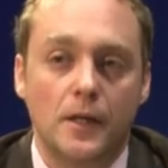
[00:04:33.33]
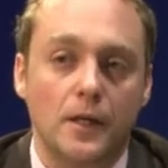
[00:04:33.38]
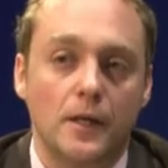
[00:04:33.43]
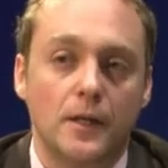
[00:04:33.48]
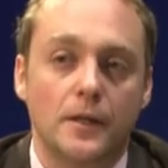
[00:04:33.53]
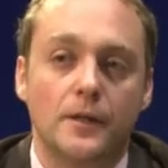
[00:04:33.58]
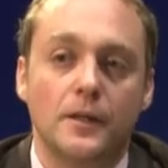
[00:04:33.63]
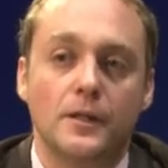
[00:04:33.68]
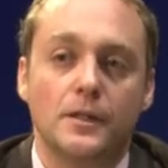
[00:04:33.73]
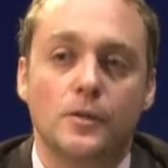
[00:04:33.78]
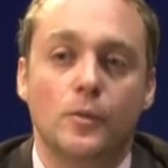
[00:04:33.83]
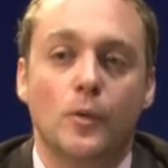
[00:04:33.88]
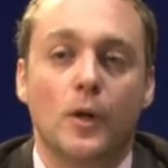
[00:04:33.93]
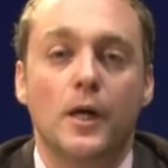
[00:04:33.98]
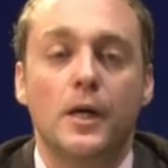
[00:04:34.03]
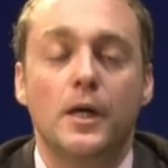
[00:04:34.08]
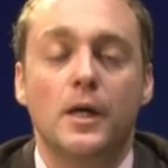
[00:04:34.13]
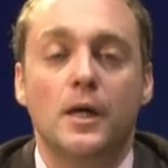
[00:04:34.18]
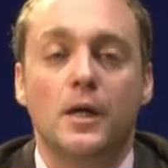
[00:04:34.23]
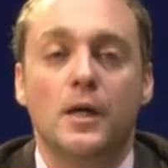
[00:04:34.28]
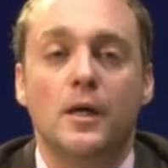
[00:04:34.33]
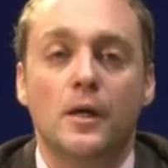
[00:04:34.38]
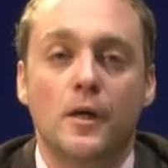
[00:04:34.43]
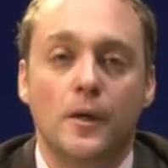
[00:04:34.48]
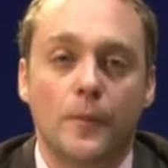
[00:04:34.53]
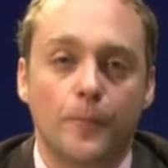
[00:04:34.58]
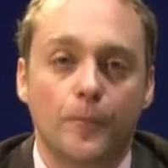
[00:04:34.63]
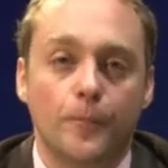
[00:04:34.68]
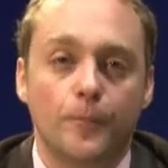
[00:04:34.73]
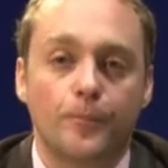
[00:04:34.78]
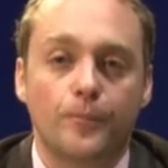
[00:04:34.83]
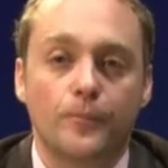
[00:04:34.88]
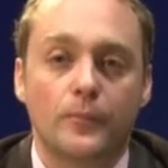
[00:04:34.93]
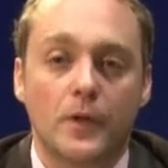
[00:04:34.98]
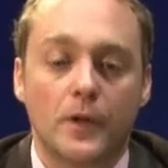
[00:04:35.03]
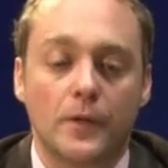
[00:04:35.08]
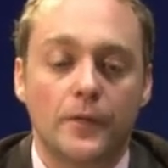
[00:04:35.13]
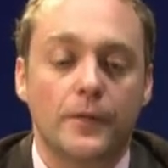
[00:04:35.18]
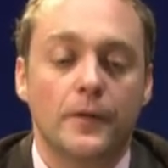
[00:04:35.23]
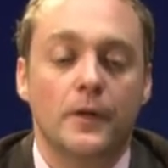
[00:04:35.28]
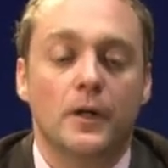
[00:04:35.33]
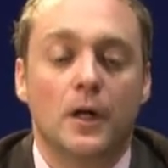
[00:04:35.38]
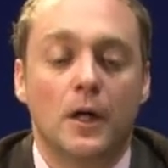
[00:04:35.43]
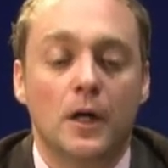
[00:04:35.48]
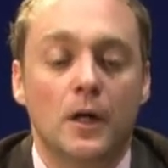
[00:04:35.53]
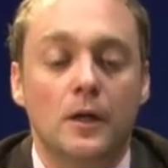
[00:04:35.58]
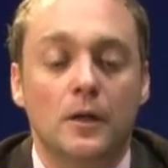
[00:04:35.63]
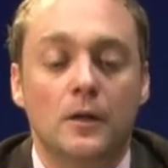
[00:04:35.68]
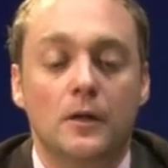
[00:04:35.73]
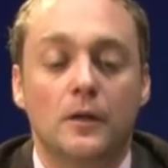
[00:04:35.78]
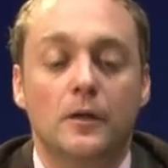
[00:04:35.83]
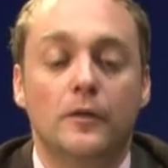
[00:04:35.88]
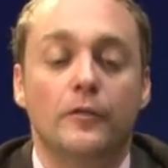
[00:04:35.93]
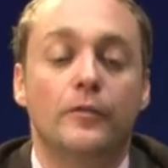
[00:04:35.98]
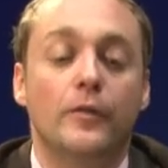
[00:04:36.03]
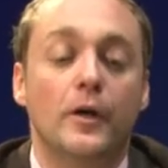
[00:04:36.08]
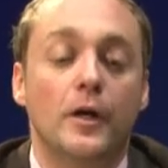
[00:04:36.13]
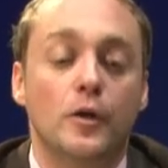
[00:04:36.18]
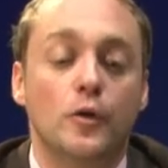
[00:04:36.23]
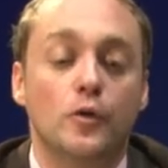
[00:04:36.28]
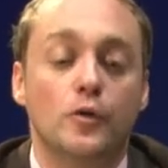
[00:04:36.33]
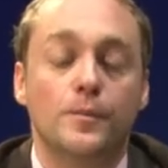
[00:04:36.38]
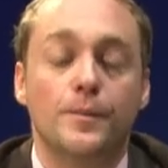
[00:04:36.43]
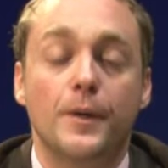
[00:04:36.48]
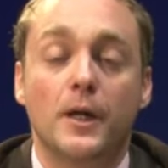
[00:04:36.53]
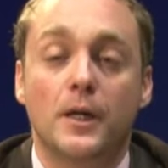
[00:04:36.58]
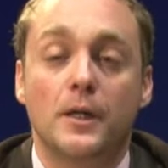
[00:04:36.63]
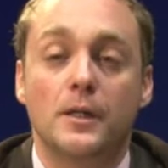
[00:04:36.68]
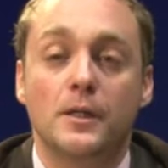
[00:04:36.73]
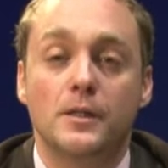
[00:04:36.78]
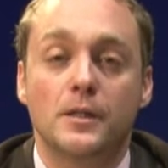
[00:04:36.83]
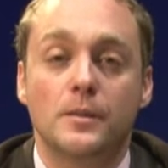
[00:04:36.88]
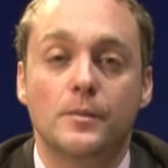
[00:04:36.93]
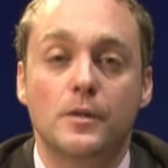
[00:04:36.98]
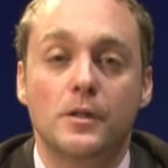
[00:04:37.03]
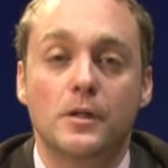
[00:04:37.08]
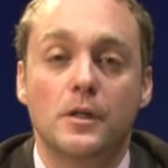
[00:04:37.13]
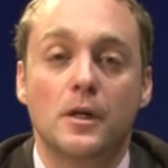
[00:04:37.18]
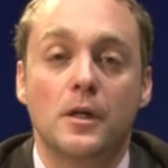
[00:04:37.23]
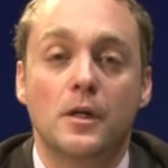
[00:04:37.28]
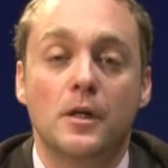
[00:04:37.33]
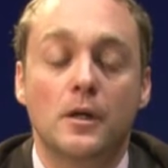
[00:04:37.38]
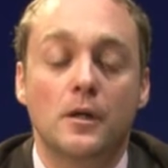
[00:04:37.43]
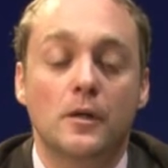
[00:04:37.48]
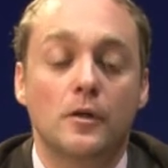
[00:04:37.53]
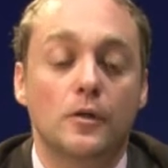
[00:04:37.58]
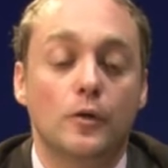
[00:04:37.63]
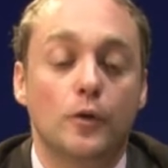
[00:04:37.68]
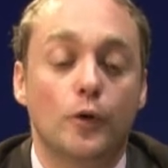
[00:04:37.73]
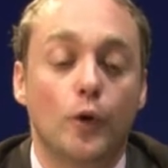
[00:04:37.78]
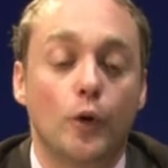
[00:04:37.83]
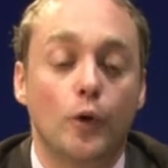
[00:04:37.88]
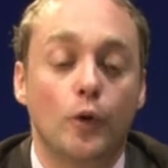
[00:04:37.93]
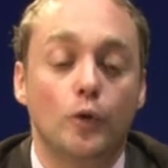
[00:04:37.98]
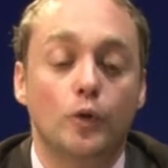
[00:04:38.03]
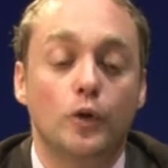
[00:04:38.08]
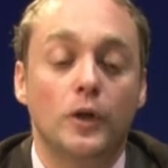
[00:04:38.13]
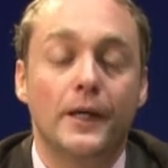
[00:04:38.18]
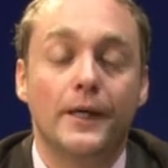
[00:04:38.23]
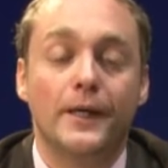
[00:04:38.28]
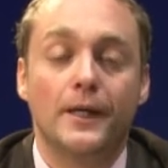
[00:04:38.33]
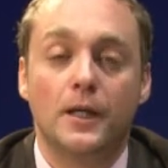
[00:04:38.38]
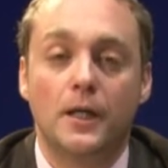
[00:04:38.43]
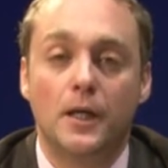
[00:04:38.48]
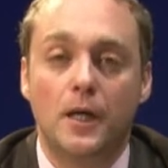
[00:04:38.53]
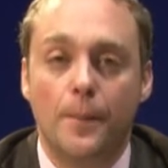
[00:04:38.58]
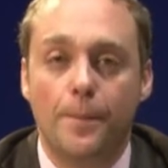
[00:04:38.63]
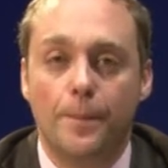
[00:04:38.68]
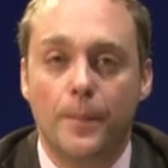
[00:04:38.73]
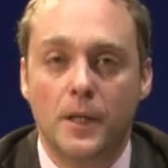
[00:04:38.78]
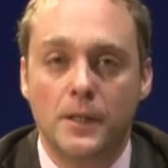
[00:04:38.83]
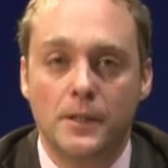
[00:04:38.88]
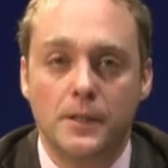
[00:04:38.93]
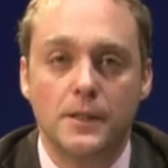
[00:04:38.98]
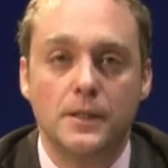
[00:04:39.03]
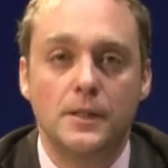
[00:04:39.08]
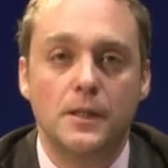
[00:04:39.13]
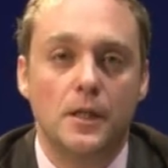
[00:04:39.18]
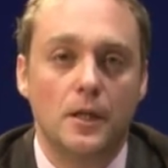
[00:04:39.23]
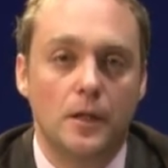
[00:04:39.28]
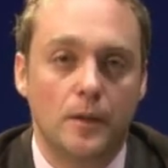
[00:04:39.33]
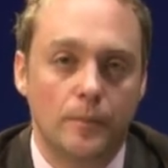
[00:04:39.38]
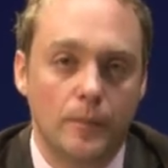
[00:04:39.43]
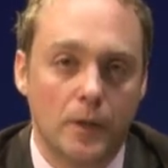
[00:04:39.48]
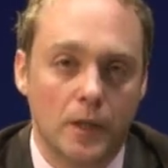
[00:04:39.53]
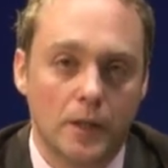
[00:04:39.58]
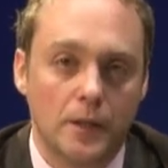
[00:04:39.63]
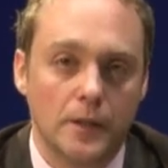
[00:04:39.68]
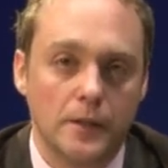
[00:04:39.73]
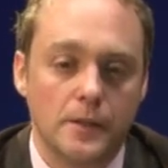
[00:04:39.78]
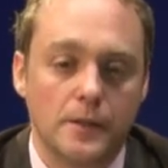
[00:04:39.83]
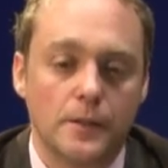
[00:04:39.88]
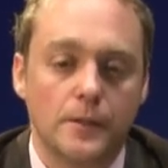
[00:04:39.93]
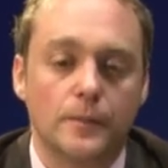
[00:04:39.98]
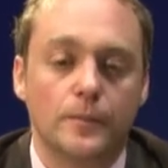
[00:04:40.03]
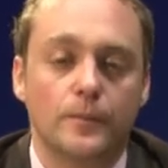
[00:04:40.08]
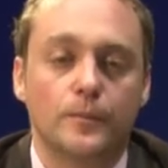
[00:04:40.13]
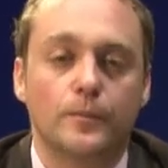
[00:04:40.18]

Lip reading: And that's why there are various mechanisms called capacity markets.